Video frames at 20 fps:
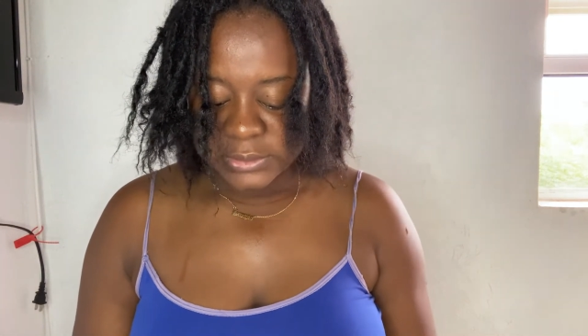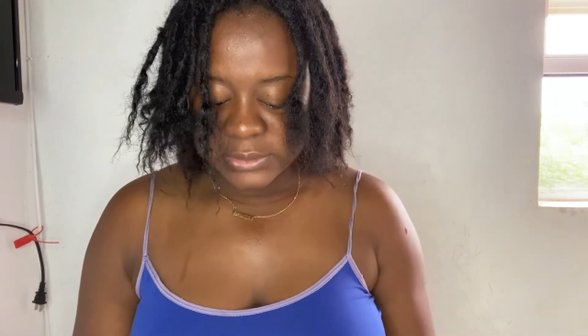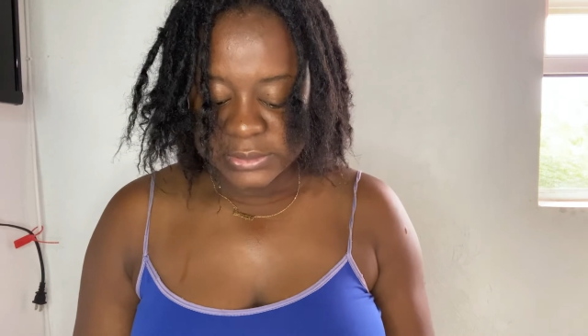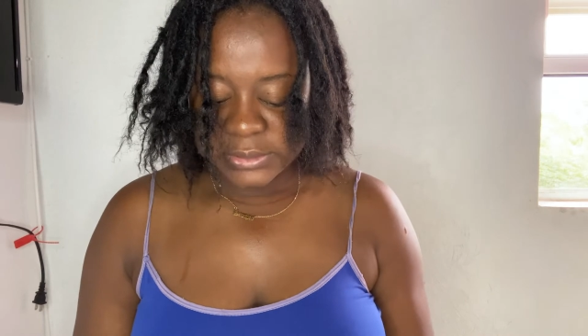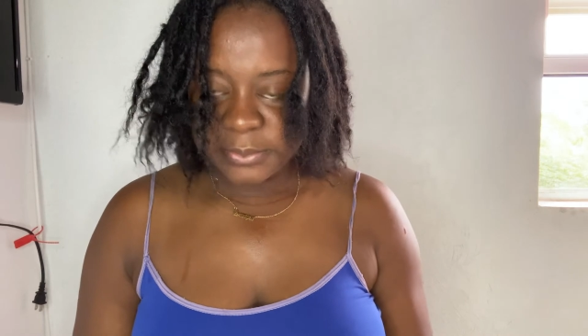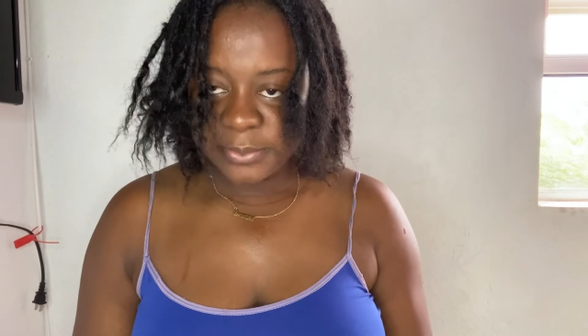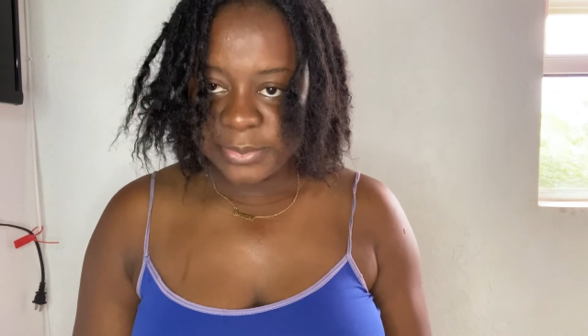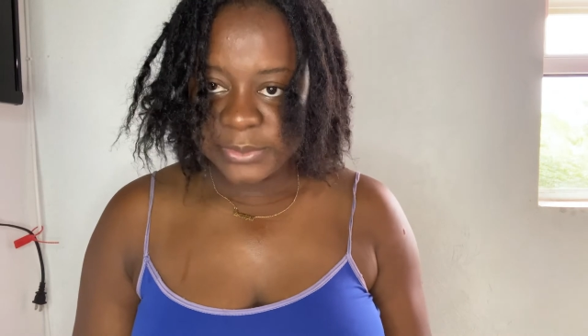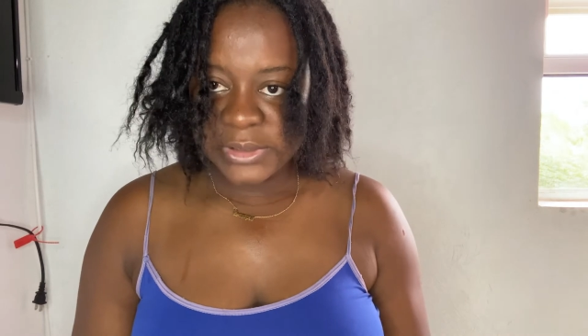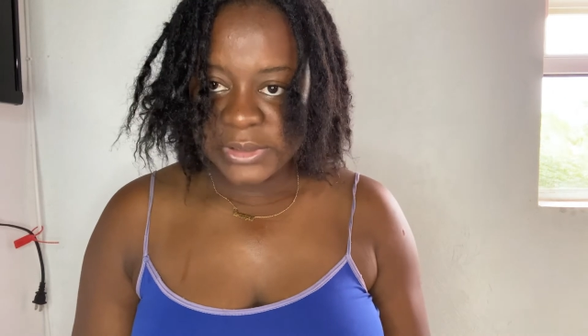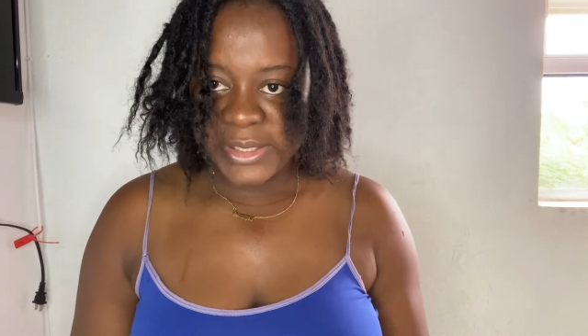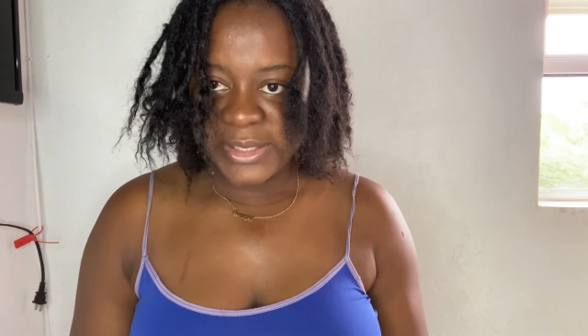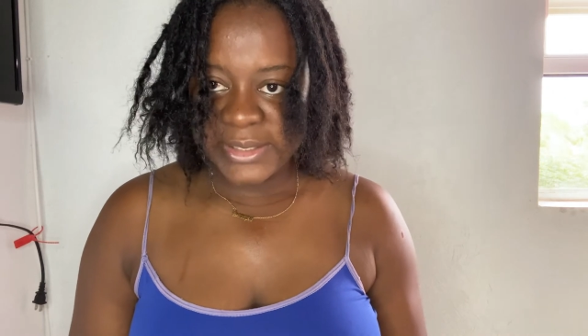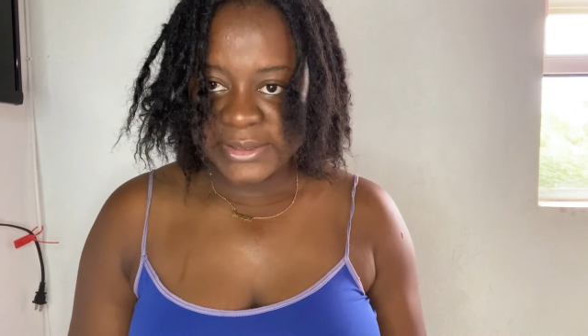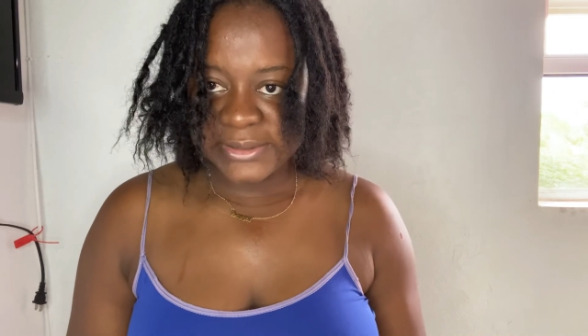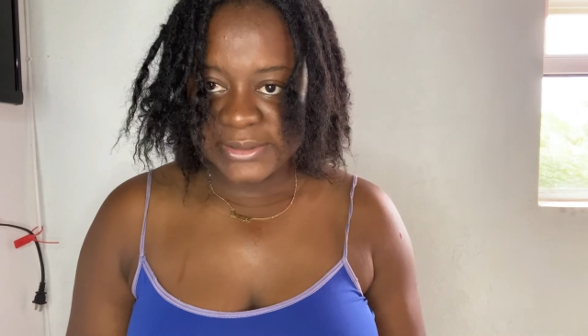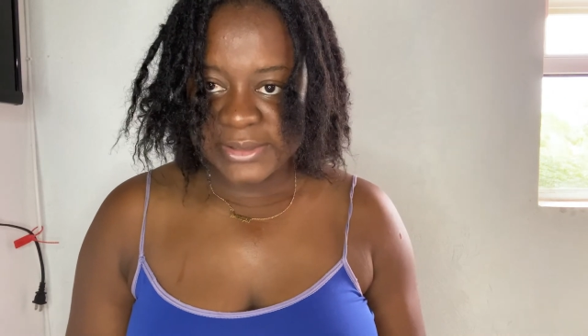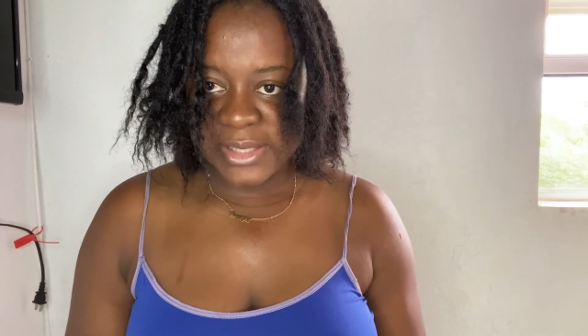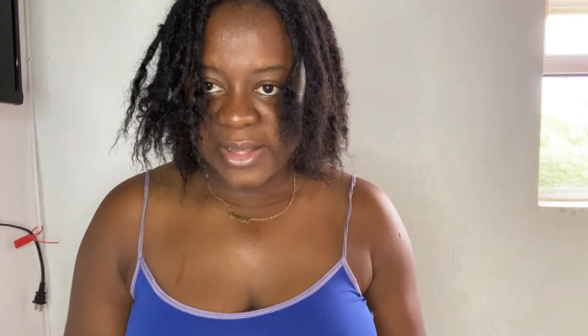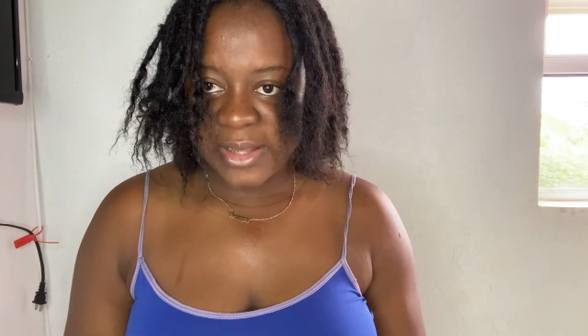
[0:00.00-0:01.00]
simple
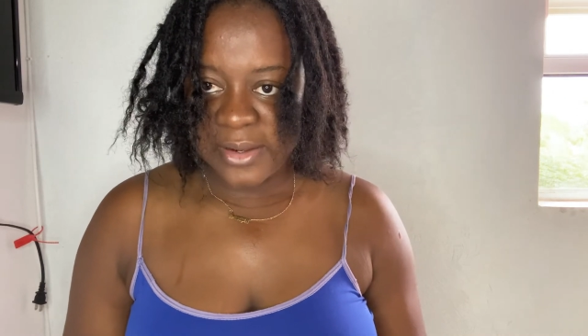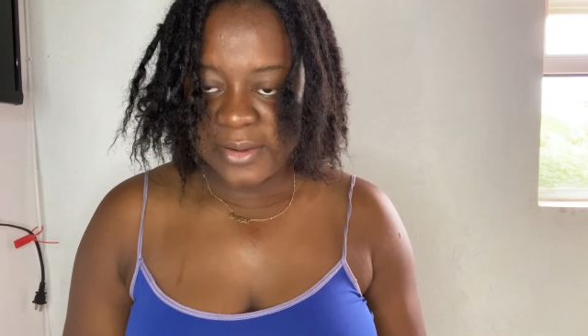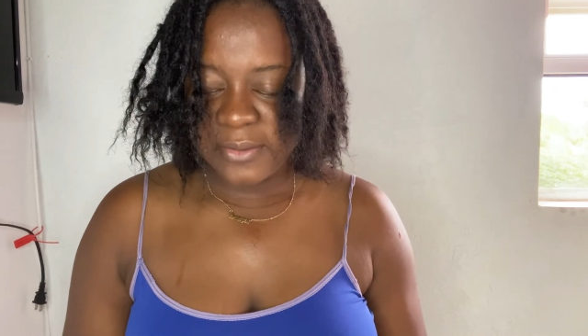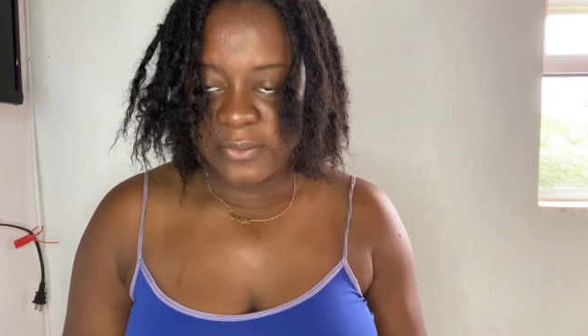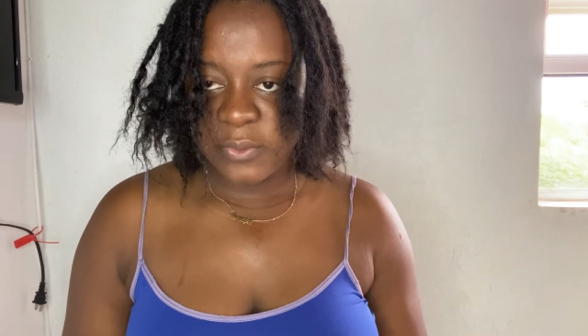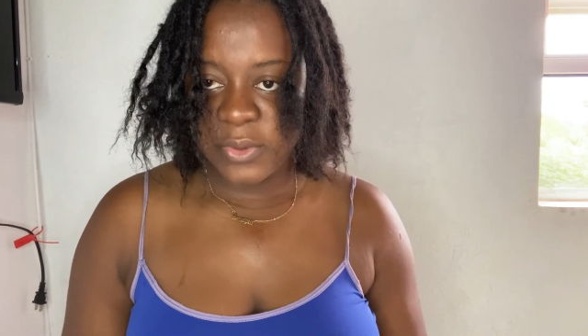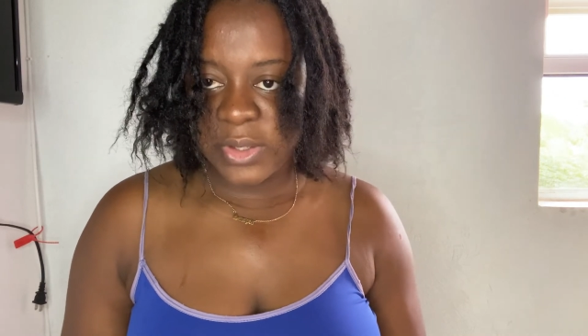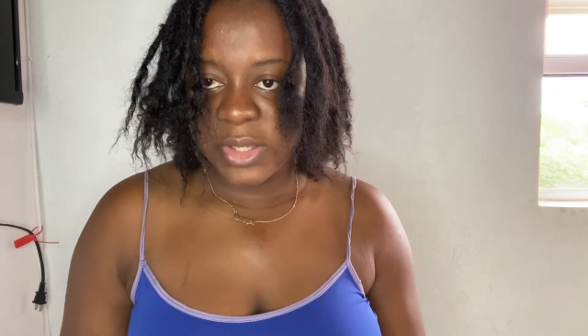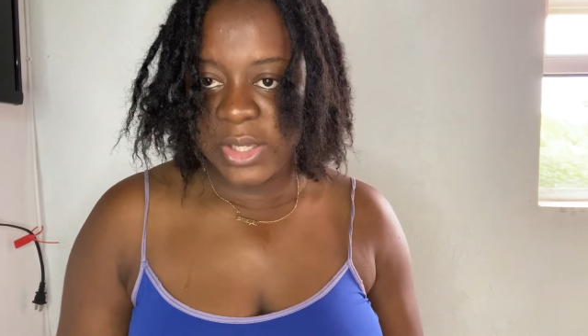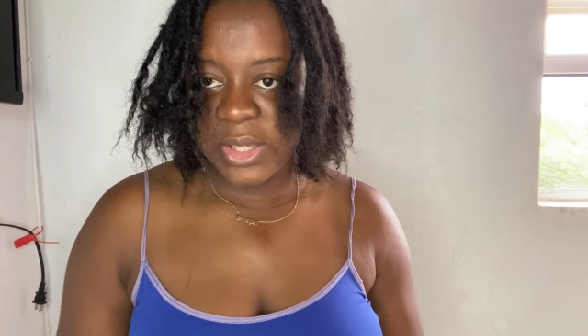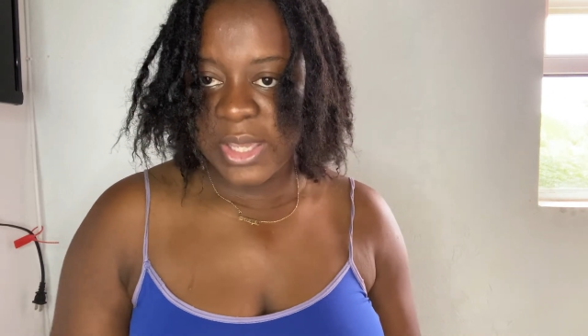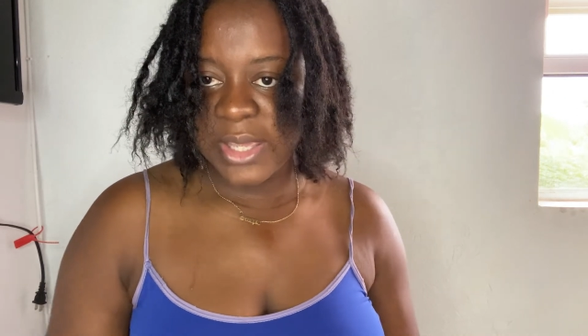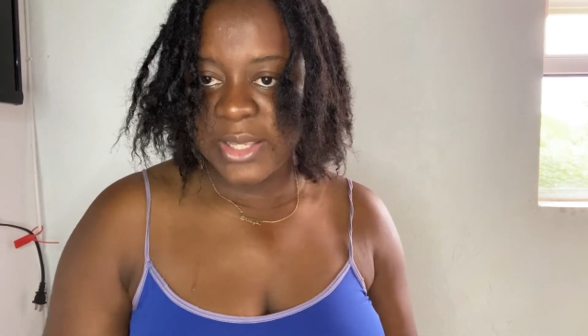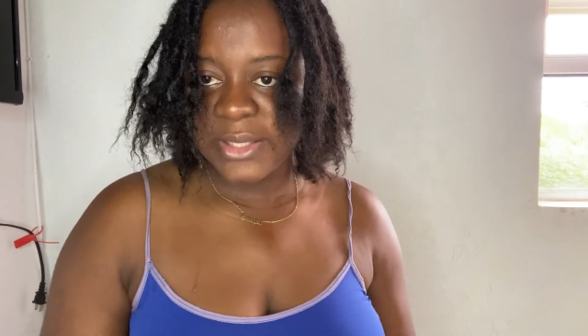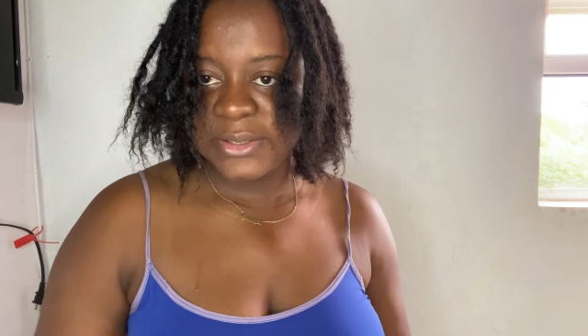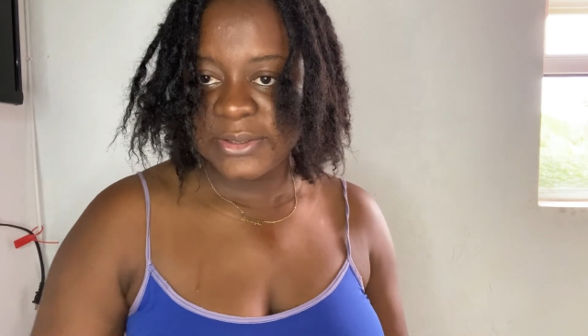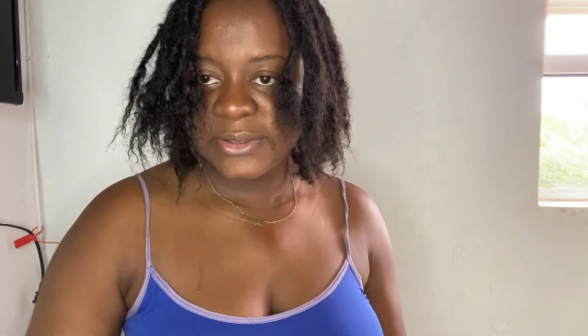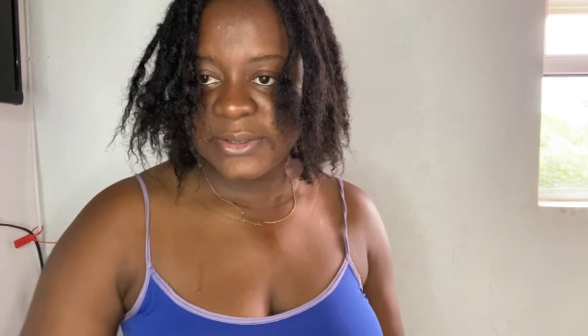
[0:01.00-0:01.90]
hairstyle, okay, guys.